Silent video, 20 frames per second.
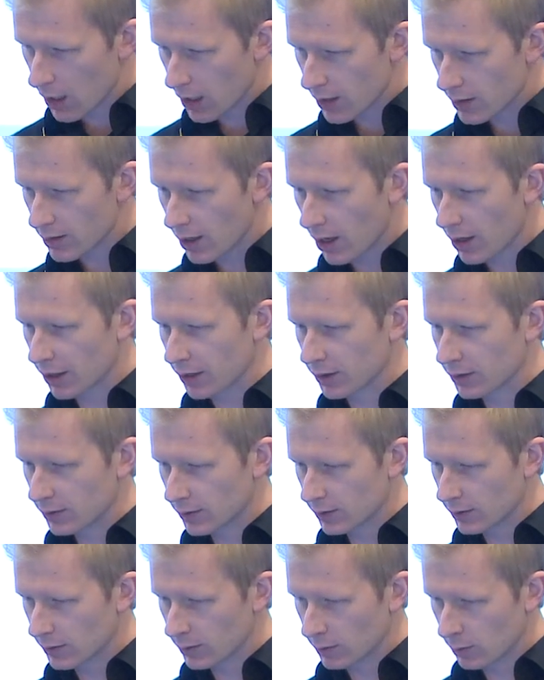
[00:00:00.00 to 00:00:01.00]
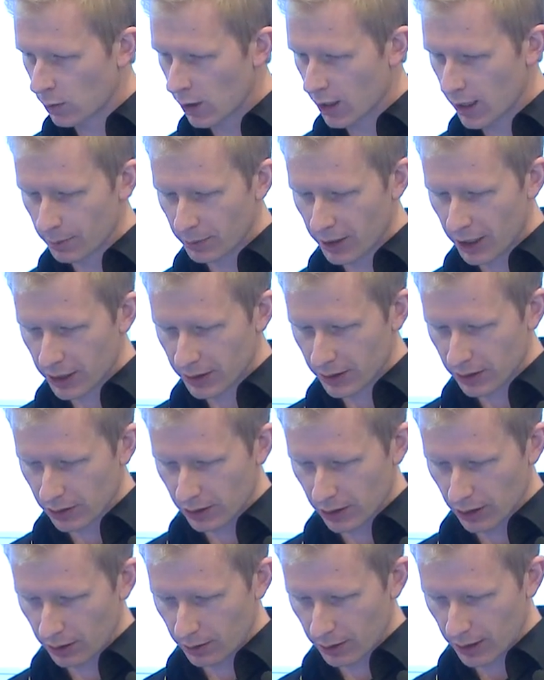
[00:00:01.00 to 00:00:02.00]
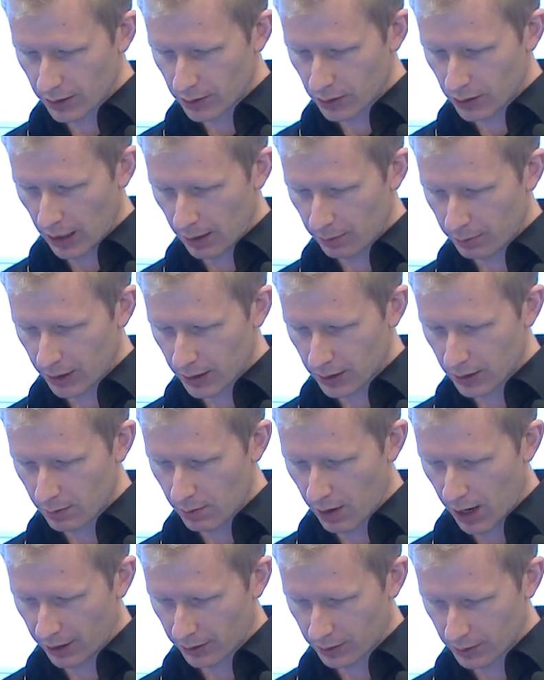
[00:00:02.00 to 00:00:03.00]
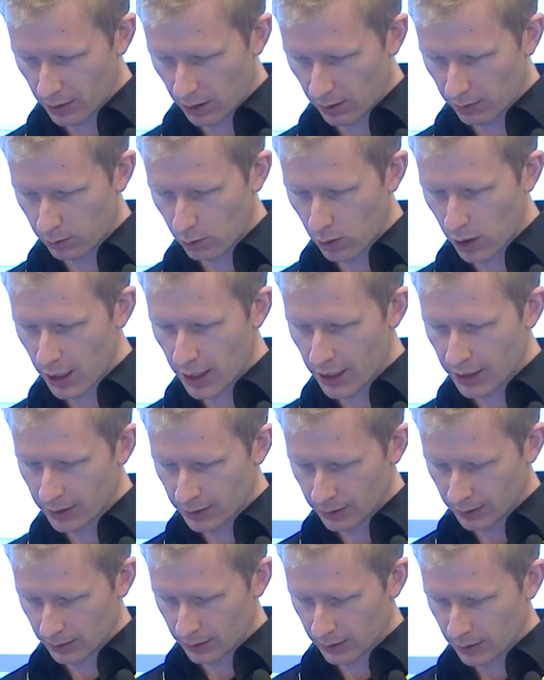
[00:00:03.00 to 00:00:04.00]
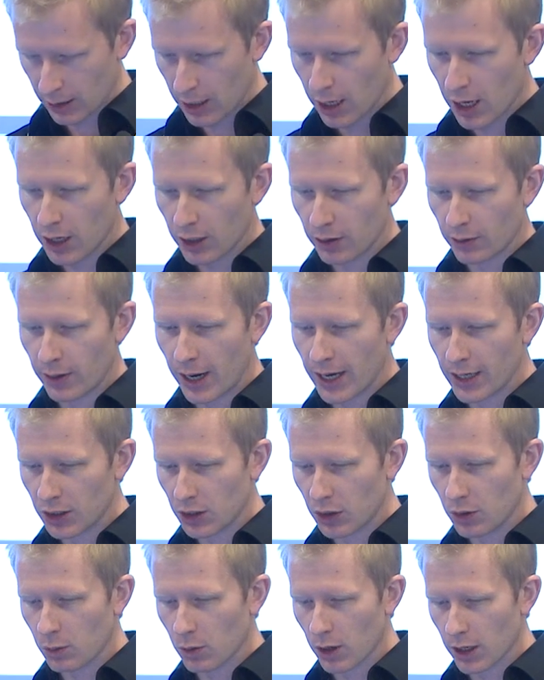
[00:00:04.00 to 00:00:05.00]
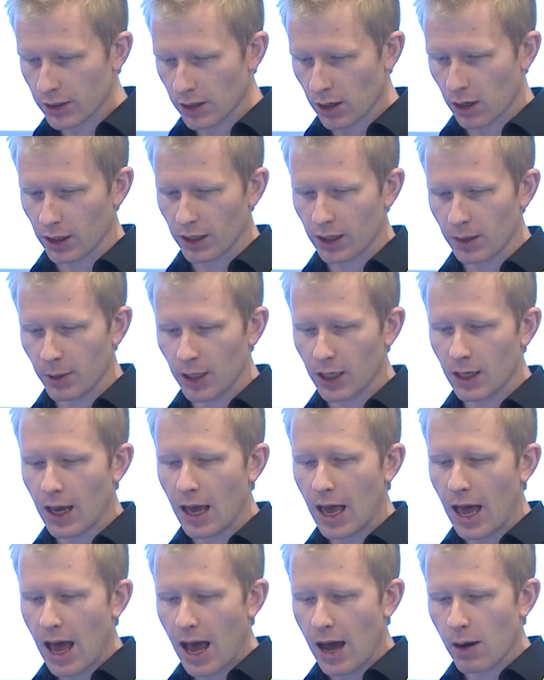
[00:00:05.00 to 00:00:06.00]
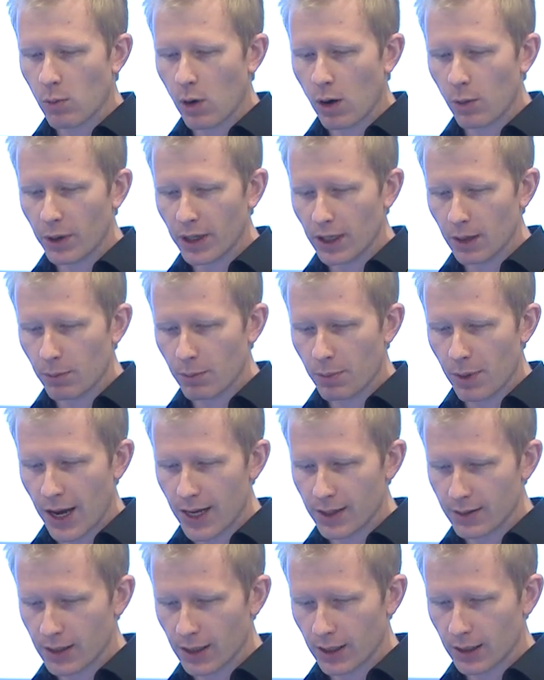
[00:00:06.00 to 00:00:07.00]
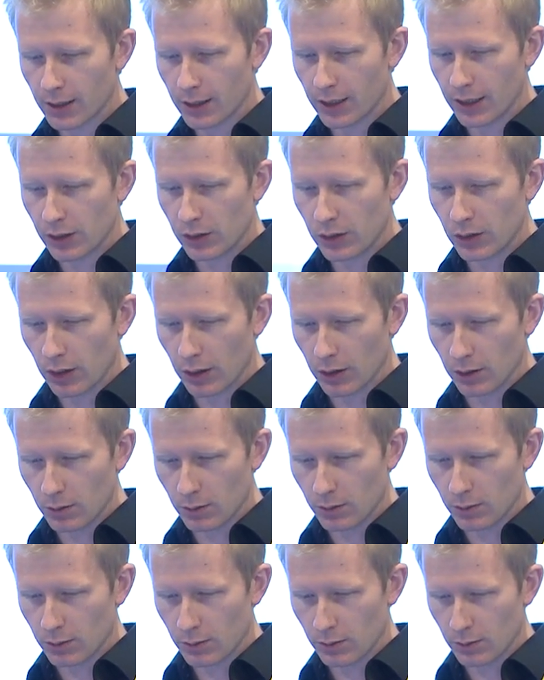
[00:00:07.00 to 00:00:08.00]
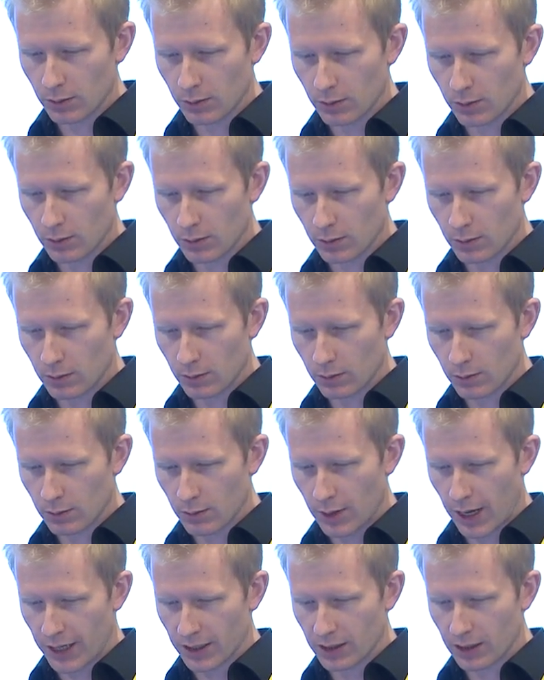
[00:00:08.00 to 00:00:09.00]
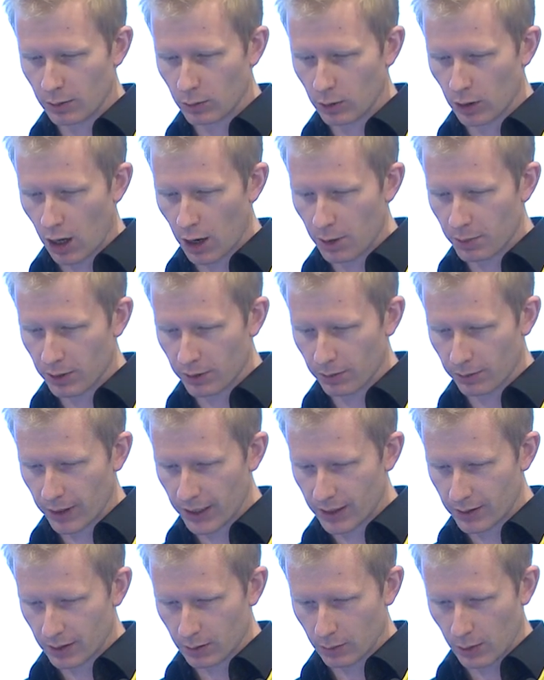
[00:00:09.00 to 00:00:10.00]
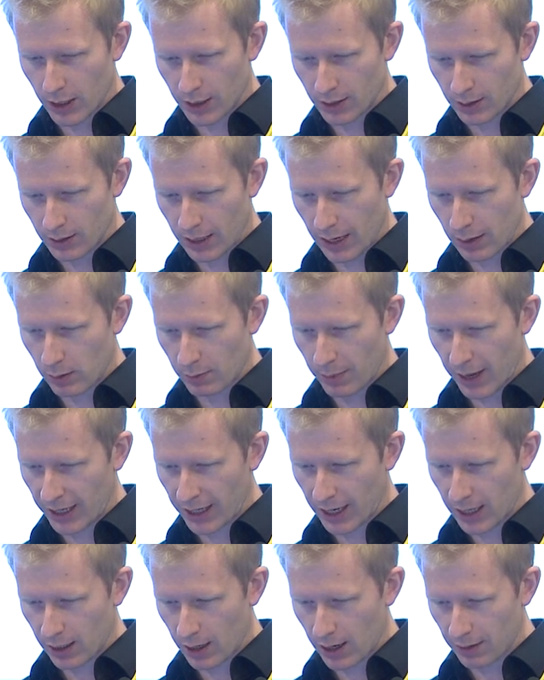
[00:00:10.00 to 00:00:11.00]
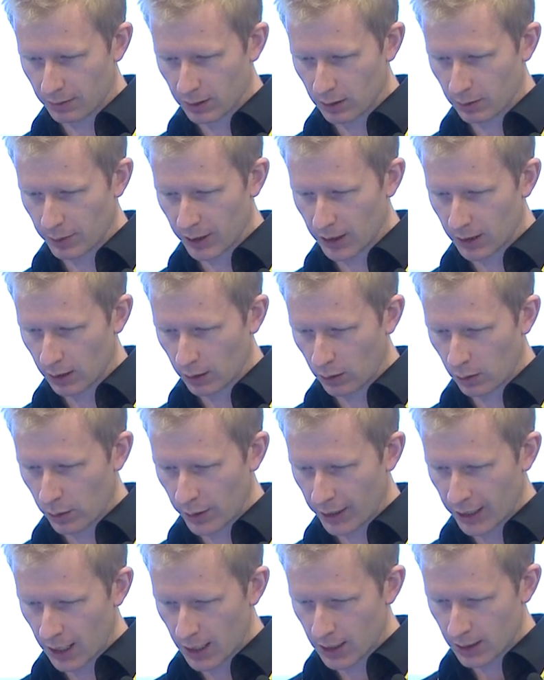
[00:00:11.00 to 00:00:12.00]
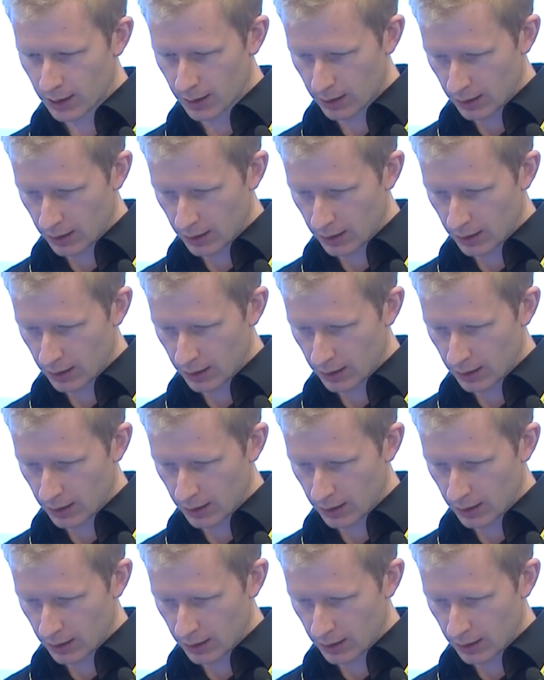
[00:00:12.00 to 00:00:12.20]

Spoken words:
So what I'm going to do is jump into Microsoft Word, create a new Word document, and what we can basically do, actually we'll open a recent one, that will make our life a little bit quicker.